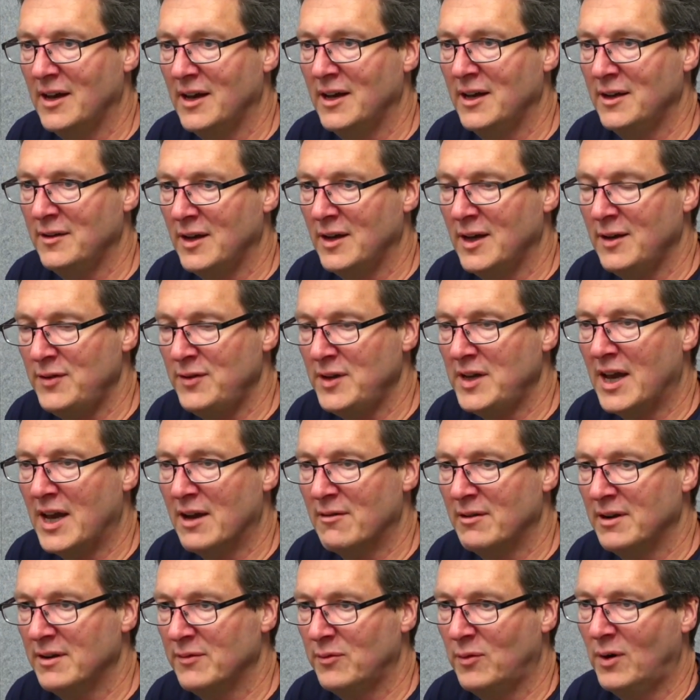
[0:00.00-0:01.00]
If you get
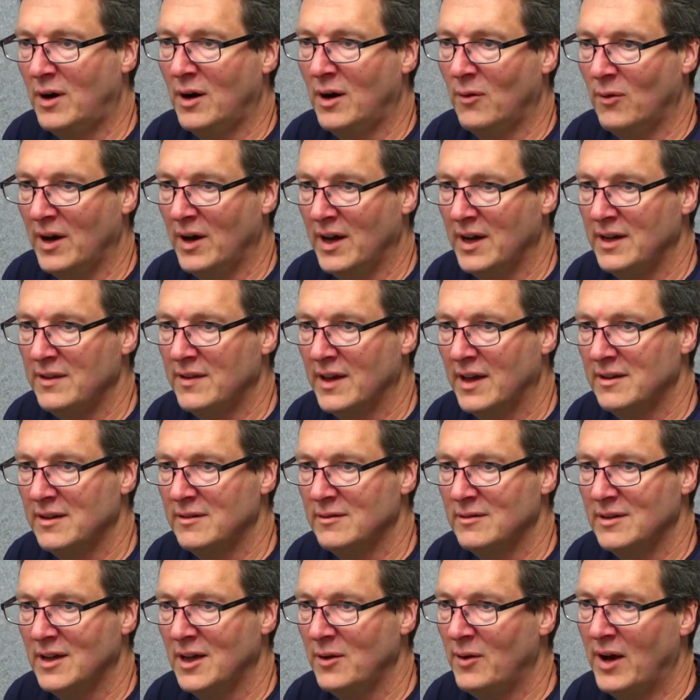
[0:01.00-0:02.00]
rid of Huawei, then
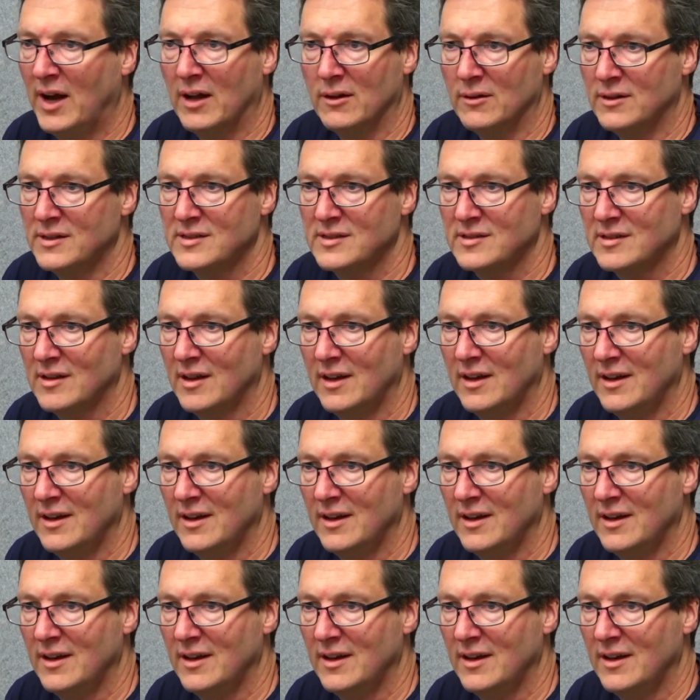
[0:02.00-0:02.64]
who else?